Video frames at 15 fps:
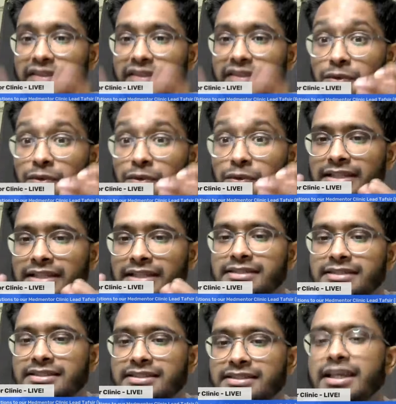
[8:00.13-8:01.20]
that you really need
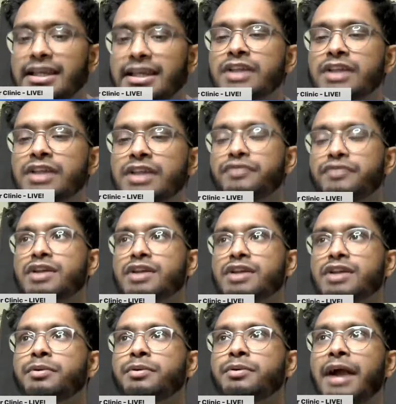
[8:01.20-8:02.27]
to see. So for
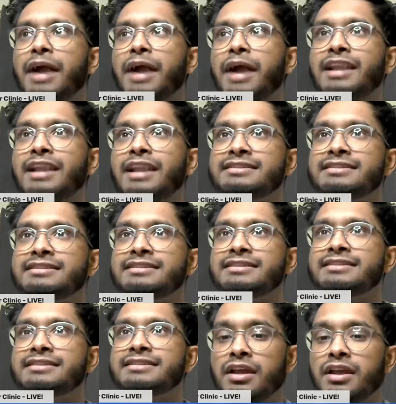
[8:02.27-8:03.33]
example, I realized
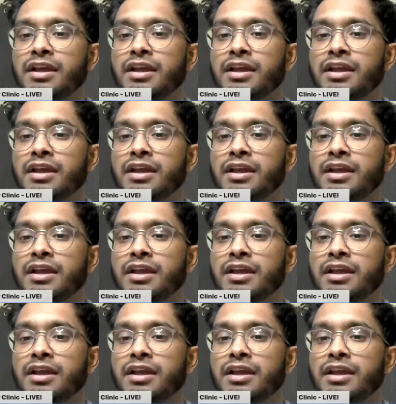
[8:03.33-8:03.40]
how